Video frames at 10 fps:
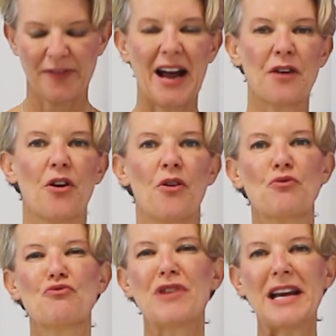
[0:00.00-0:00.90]
I've now
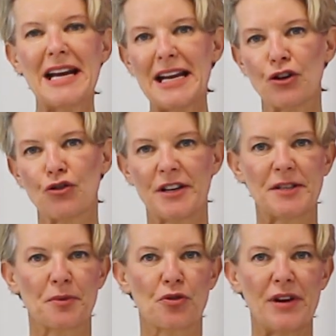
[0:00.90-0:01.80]
got really
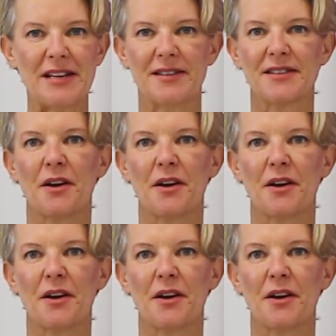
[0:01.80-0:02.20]
crisp creases